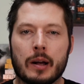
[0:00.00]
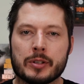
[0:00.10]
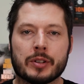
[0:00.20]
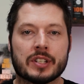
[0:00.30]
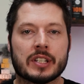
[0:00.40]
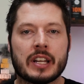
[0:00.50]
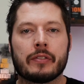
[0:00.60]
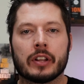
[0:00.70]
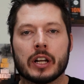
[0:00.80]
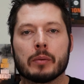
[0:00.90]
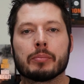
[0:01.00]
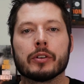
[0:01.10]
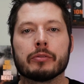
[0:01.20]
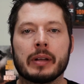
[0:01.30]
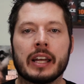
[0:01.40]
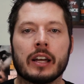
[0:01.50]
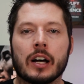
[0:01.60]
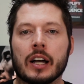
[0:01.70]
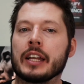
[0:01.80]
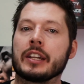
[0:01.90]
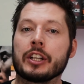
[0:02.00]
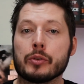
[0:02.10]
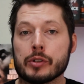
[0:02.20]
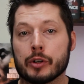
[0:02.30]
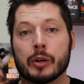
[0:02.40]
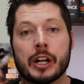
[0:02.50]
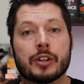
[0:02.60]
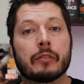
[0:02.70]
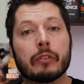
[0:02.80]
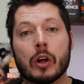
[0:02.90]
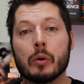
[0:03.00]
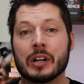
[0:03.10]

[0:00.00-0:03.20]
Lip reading: So this is definitely an improvement in the user creation flow,